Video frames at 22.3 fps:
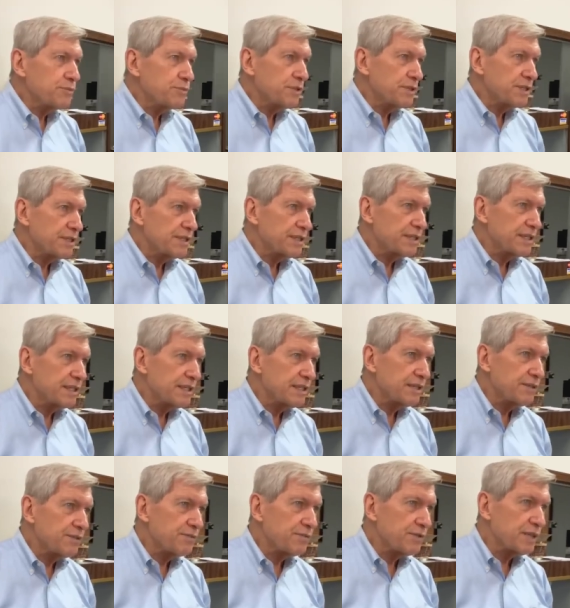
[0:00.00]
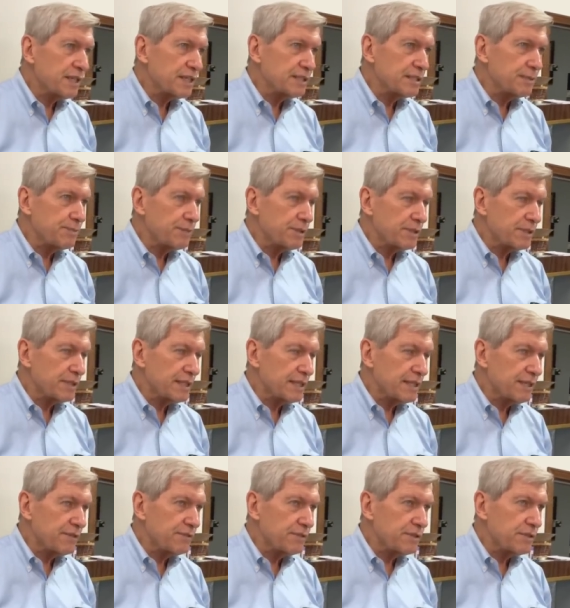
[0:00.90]
with the flexibility
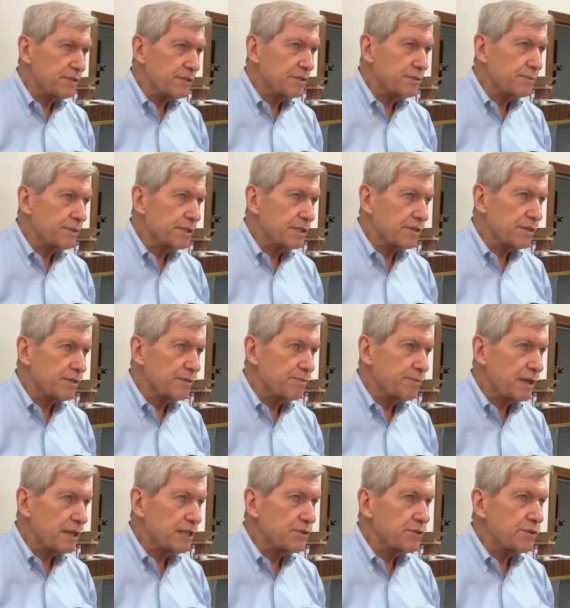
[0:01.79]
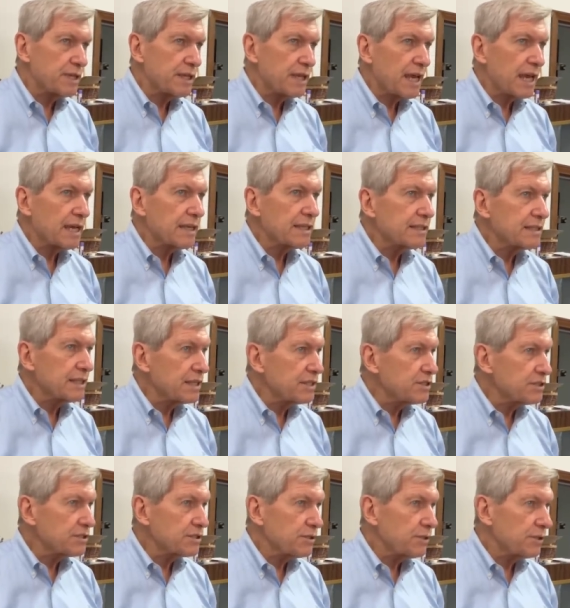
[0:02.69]
given to them under the Patriot Act, they
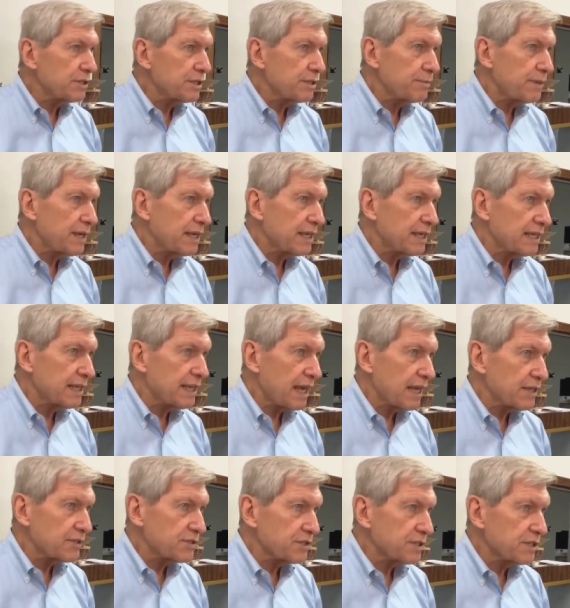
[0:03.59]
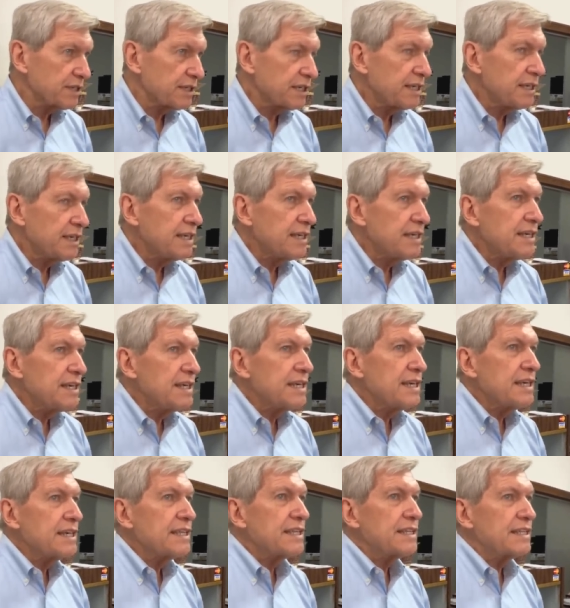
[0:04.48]
just go to your bank and ask. Yep, they do.
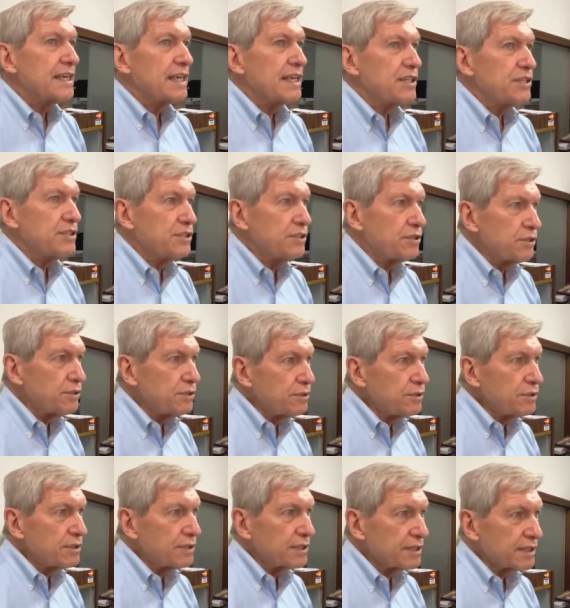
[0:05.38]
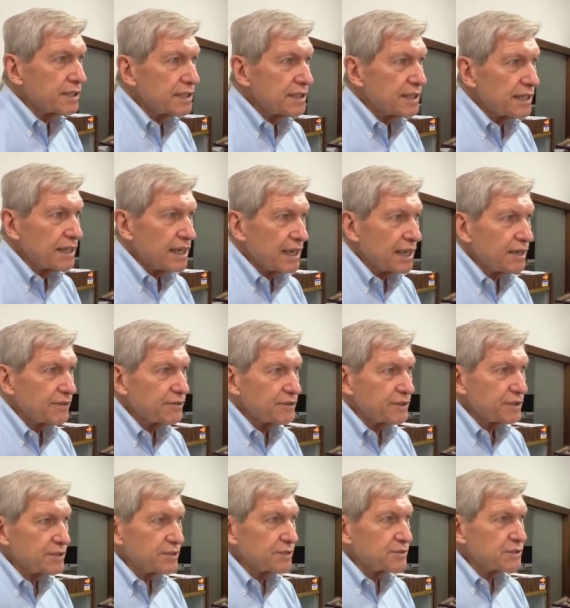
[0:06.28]
They yeah. do have
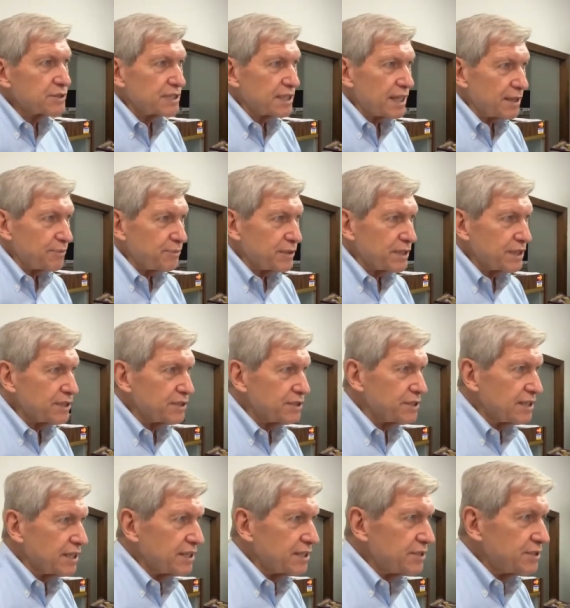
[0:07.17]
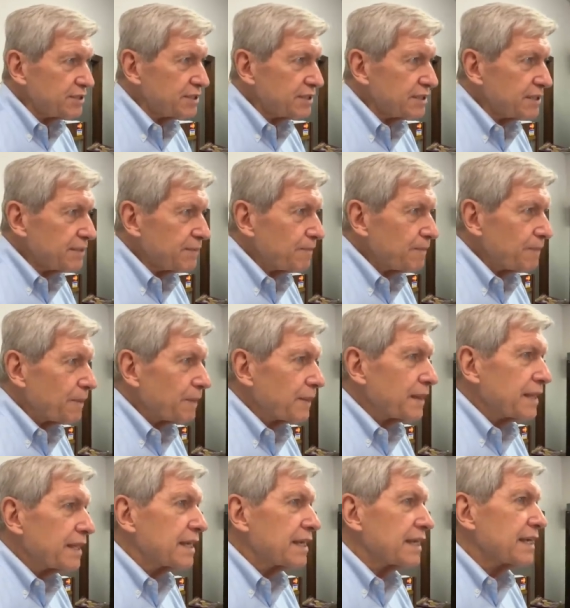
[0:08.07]
to stop by a judge
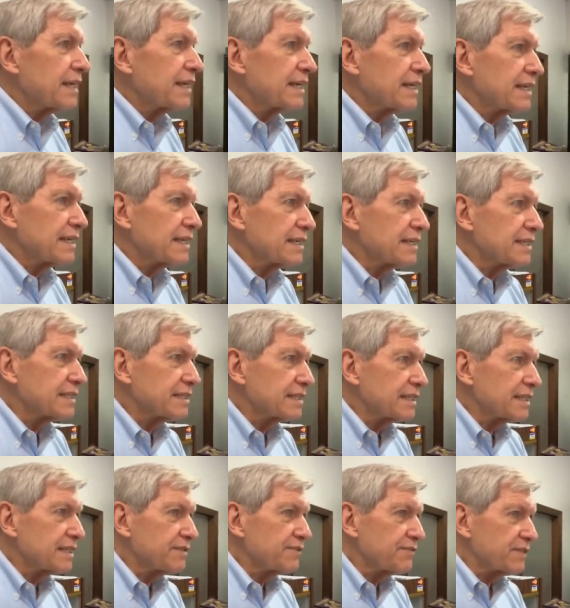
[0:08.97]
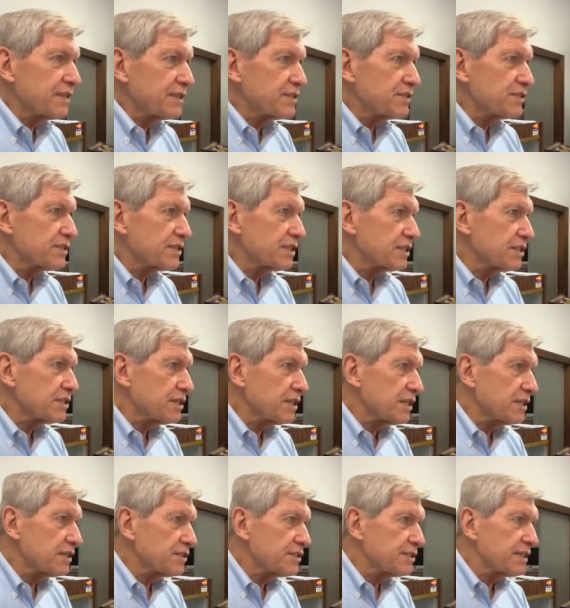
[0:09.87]
and convince the
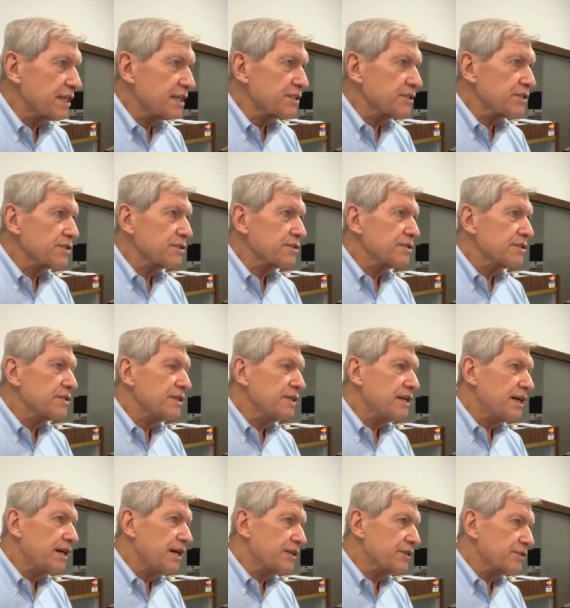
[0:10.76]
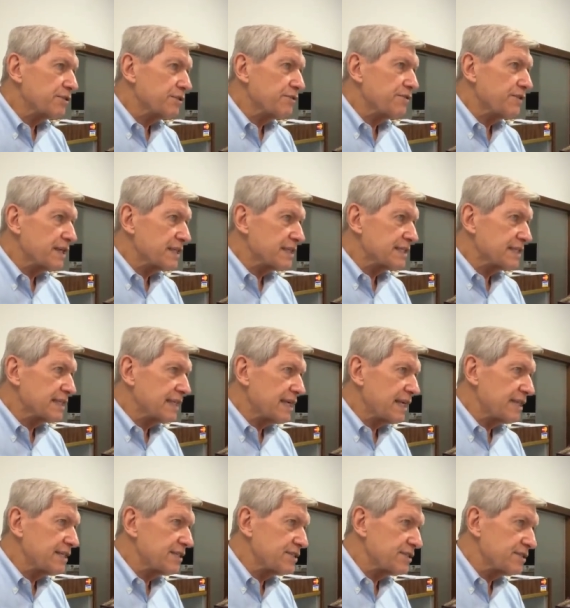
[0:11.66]
judge that you're under
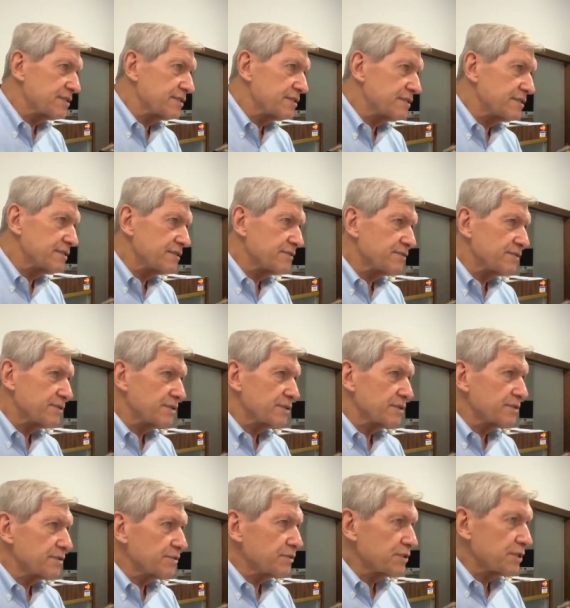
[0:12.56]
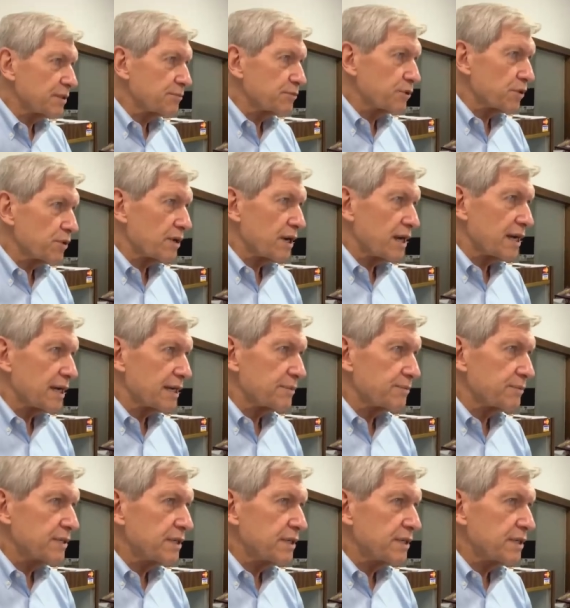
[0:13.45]
investigation for some crime,